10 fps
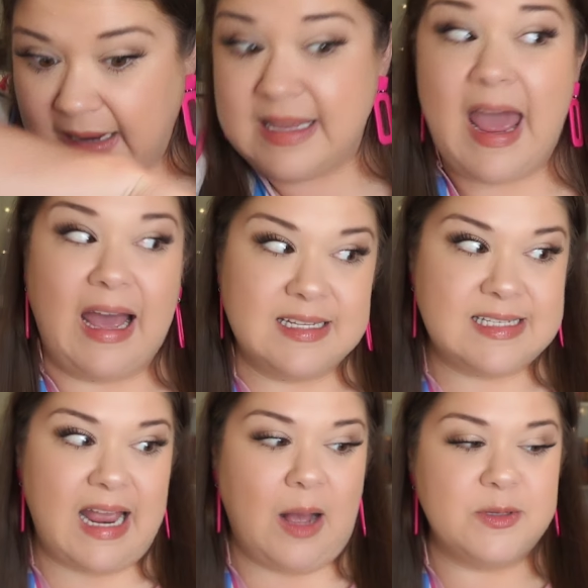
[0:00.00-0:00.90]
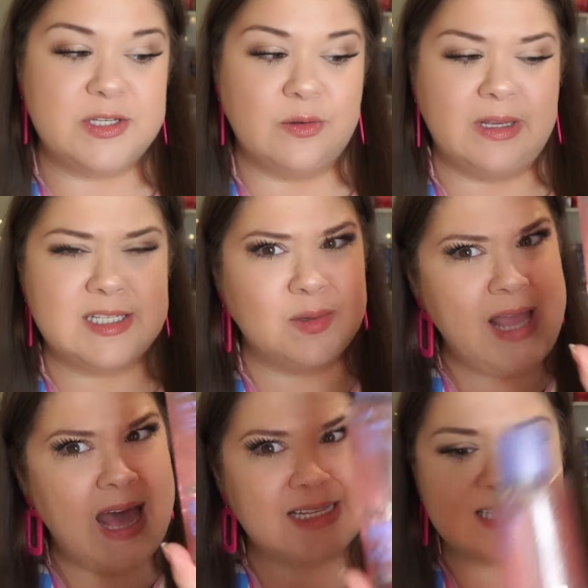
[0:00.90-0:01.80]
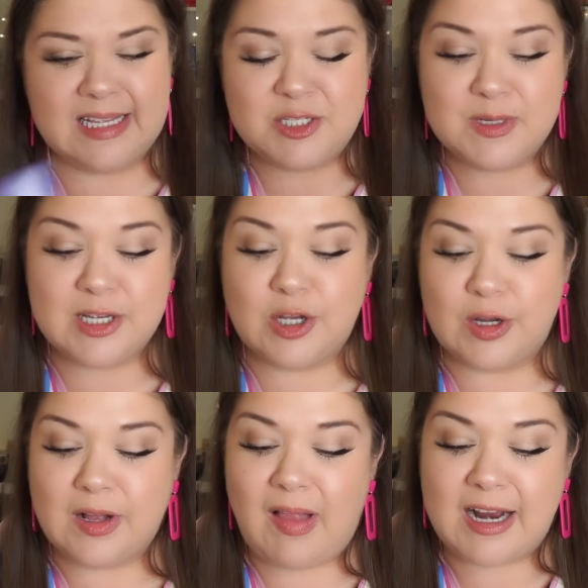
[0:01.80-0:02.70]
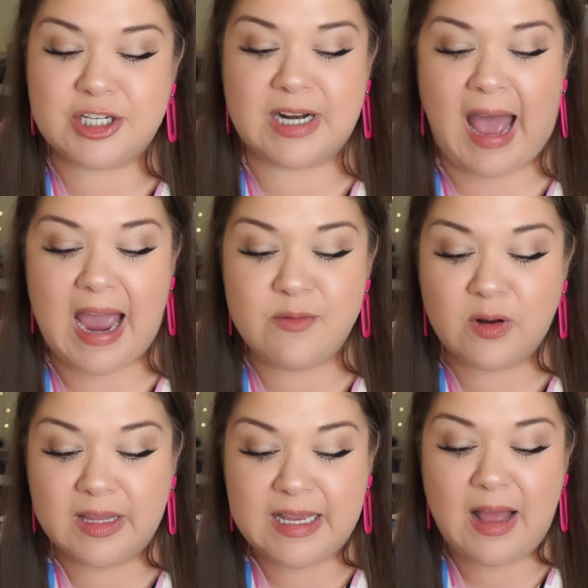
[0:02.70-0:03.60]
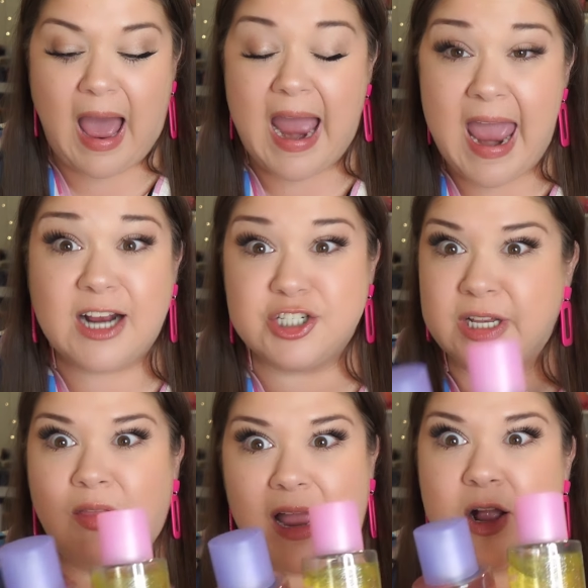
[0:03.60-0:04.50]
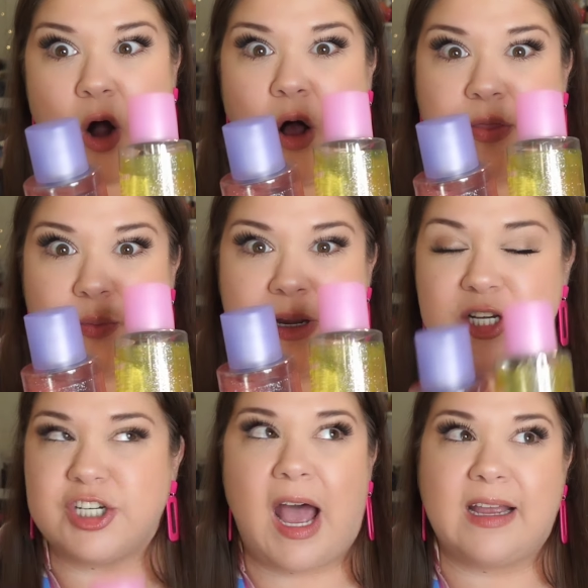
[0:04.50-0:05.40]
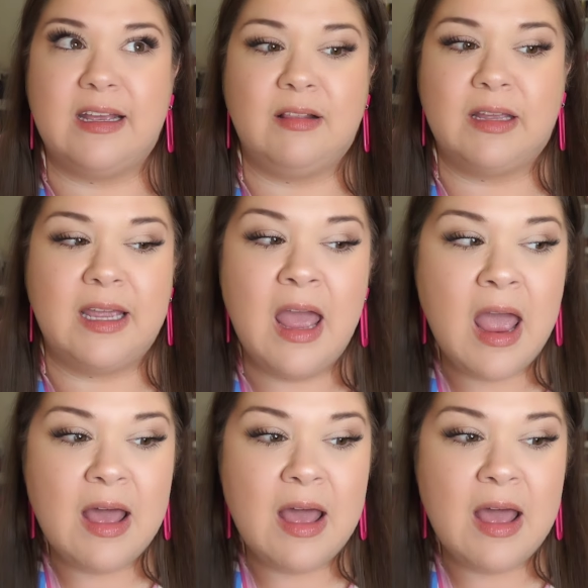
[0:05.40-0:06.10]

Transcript: Yes, absolutely. So yes, this was a good collection. I actually like all three, shockingly.